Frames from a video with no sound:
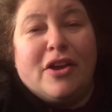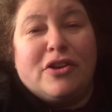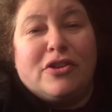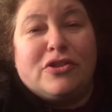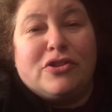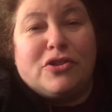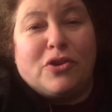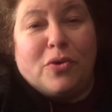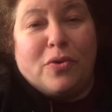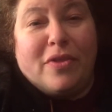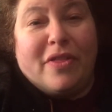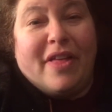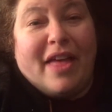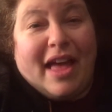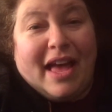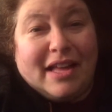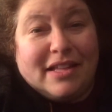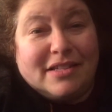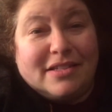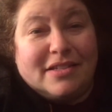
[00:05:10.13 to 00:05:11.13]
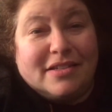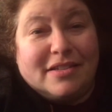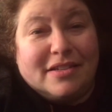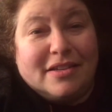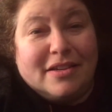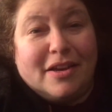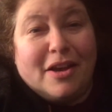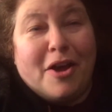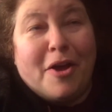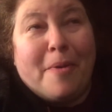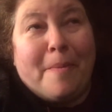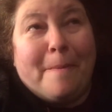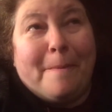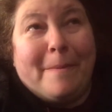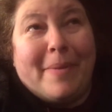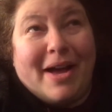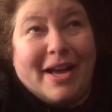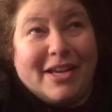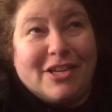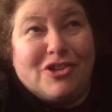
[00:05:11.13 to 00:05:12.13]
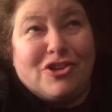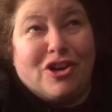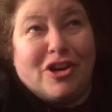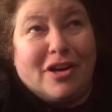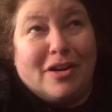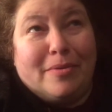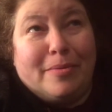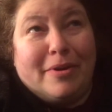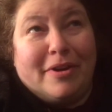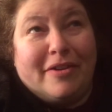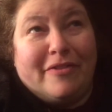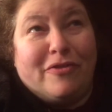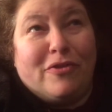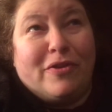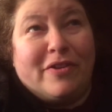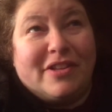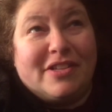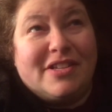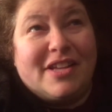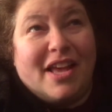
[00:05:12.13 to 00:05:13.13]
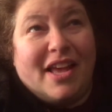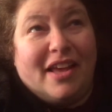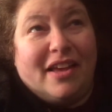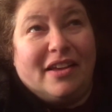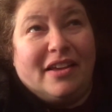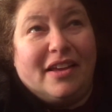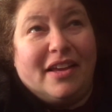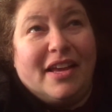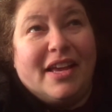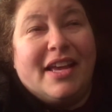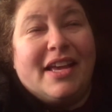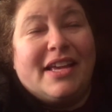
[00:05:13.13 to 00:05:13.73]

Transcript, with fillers: so that my job for the day